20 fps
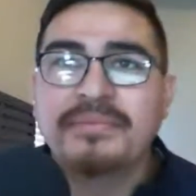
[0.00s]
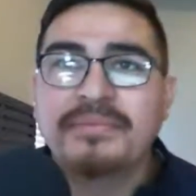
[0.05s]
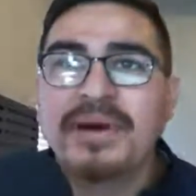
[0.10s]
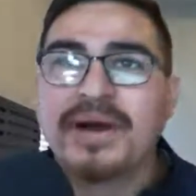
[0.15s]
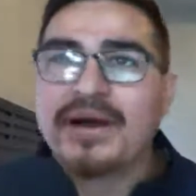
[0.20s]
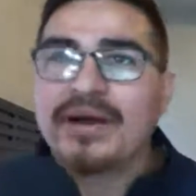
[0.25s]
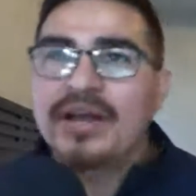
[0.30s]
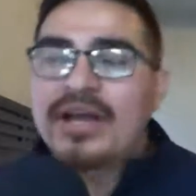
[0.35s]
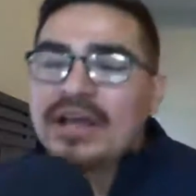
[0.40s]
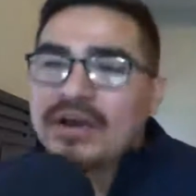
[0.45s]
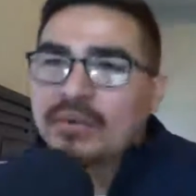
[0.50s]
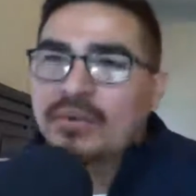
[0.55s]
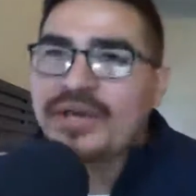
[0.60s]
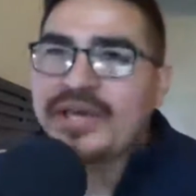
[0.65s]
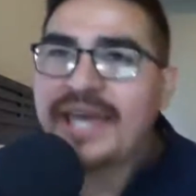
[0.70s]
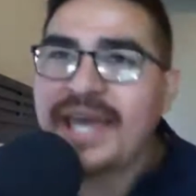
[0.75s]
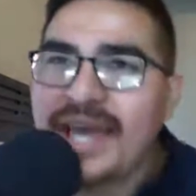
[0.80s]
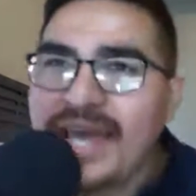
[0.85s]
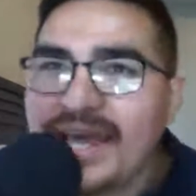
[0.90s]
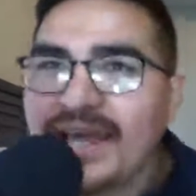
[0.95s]
about. We
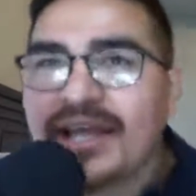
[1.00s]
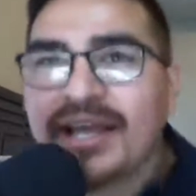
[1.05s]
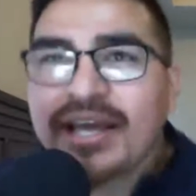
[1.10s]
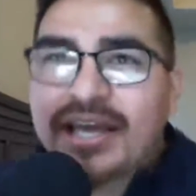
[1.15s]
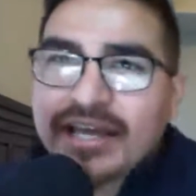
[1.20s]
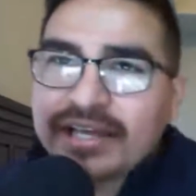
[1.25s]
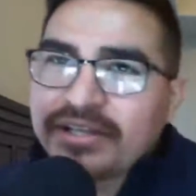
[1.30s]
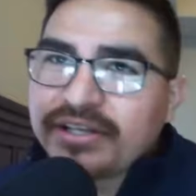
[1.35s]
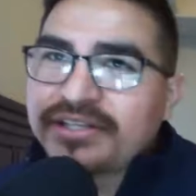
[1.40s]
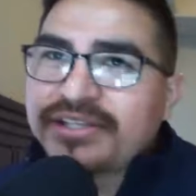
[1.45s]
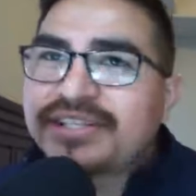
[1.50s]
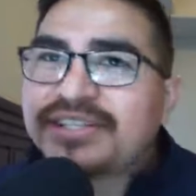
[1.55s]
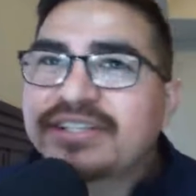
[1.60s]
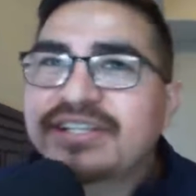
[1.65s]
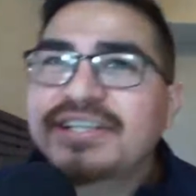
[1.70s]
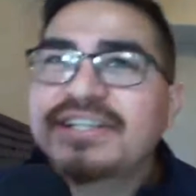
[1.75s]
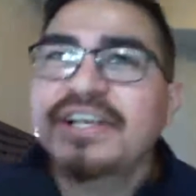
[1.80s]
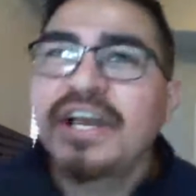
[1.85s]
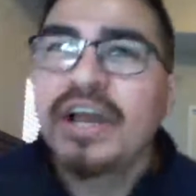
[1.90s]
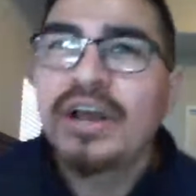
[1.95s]
can't.
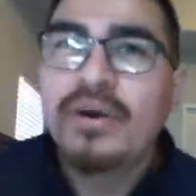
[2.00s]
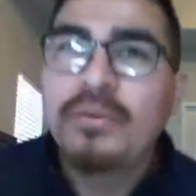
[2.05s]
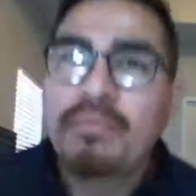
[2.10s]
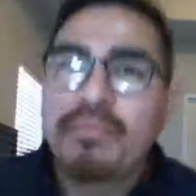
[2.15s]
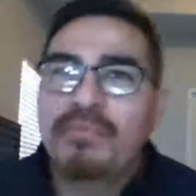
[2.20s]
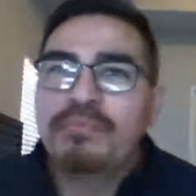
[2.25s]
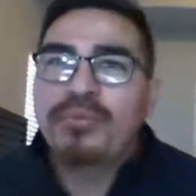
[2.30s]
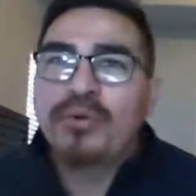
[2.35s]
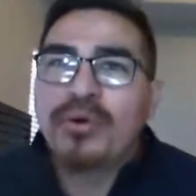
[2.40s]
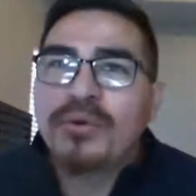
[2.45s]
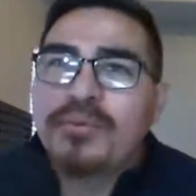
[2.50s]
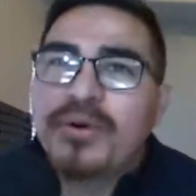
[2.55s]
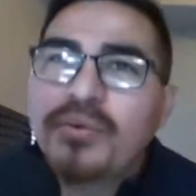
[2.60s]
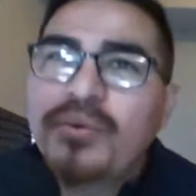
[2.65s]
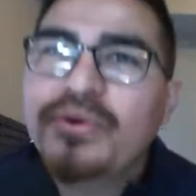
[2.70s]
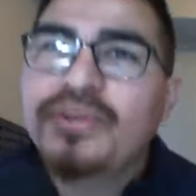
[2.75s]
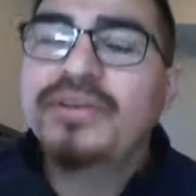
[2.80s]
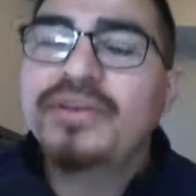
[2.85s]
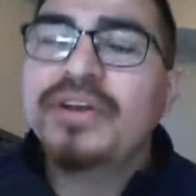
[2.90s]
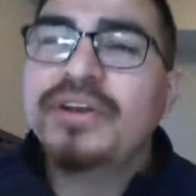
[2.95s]
Borba,
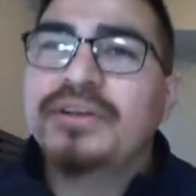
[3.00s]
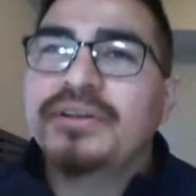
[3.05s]
we're